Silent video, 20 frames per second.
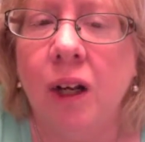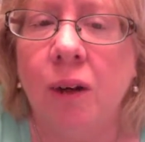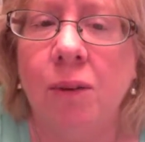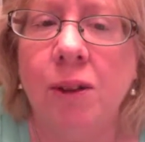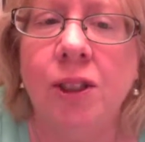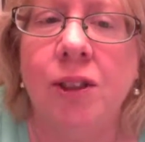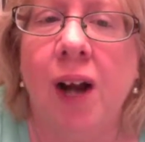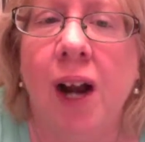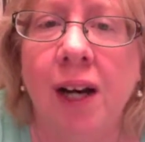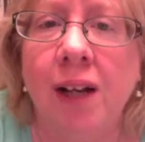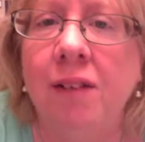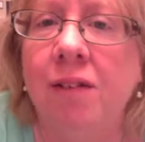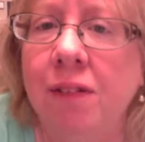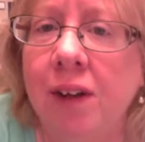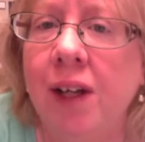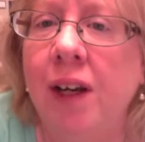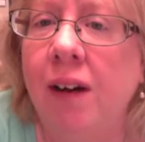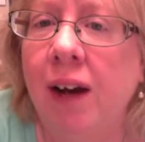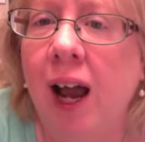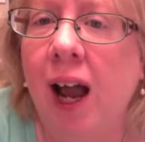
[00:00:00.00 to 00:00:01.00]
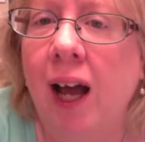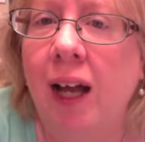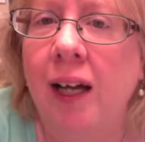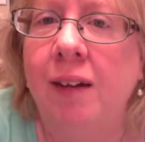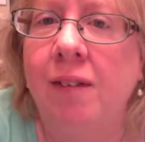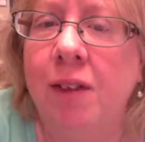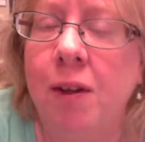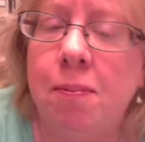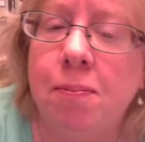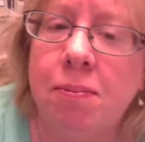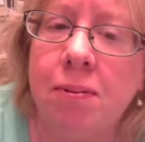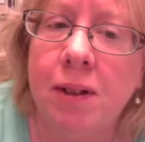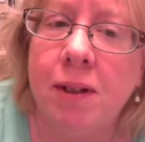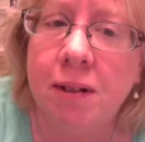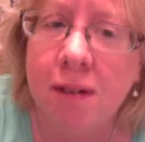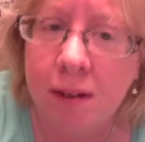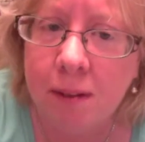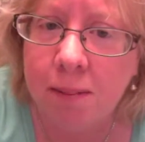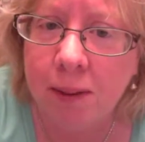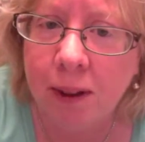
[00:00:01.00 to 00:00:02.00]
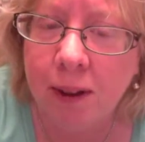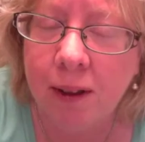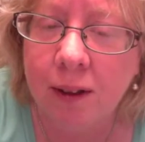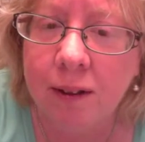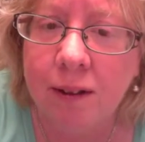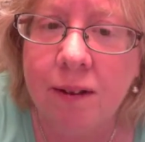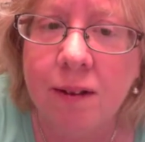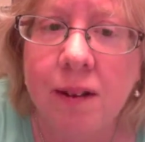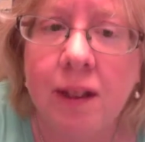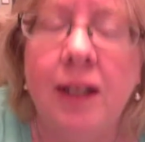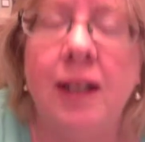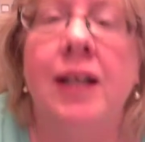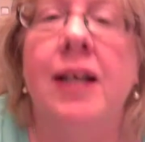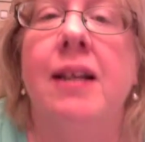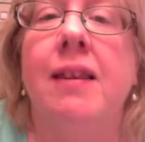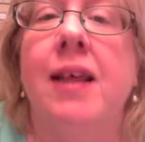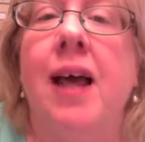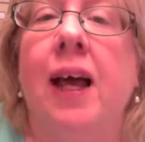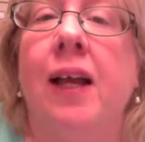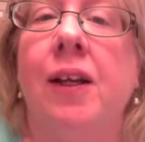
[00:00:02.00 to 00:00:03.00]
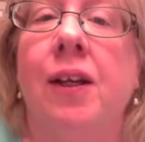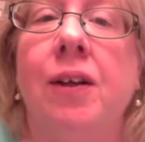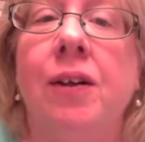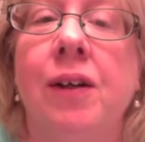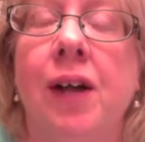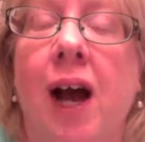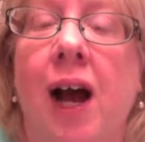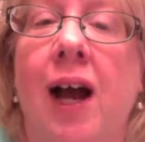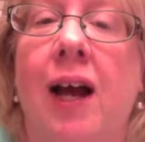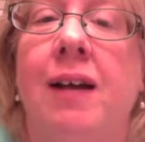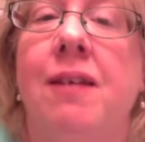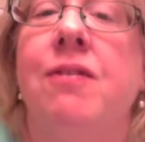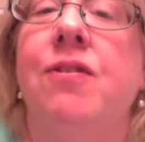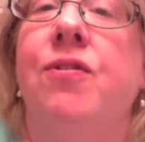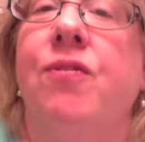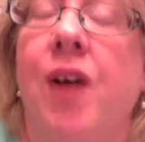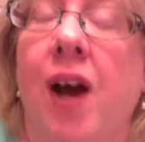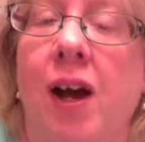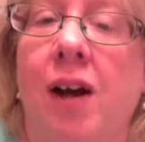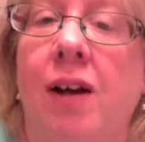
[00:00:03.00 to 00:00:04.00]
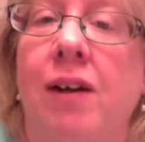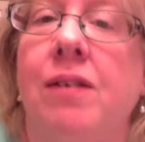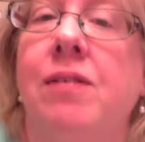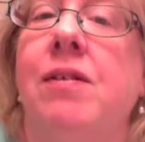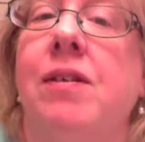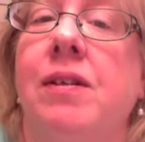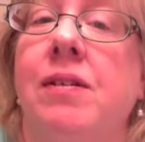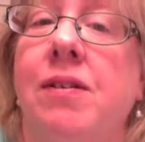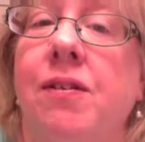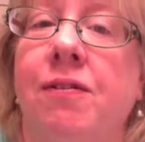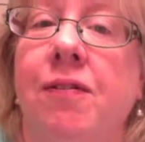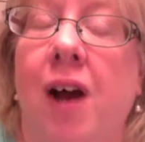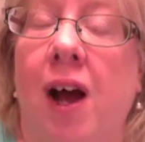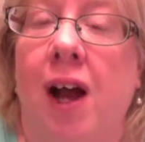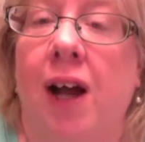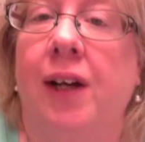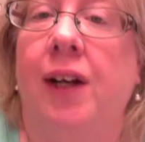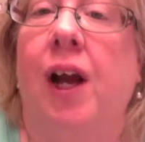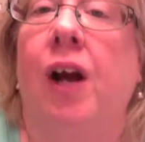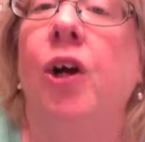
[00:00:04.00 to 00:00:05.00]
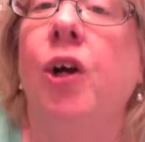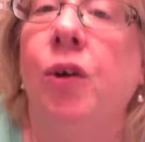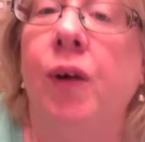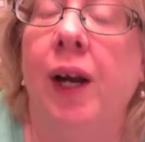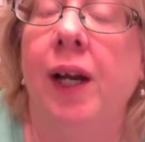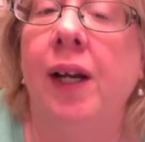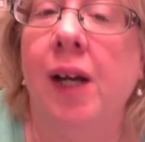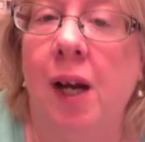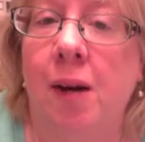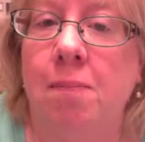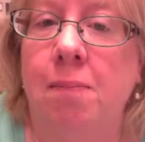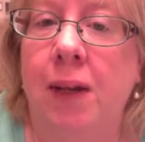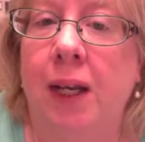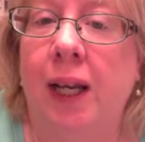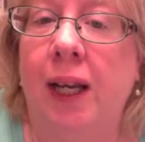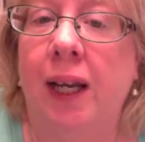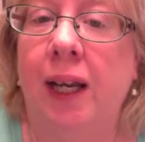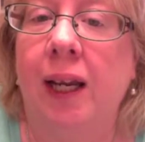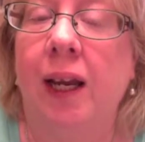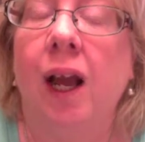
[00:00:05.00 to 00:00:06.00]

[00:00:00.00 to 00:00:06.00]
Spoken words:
we're trying to figure out if the principles that you guys found define a great company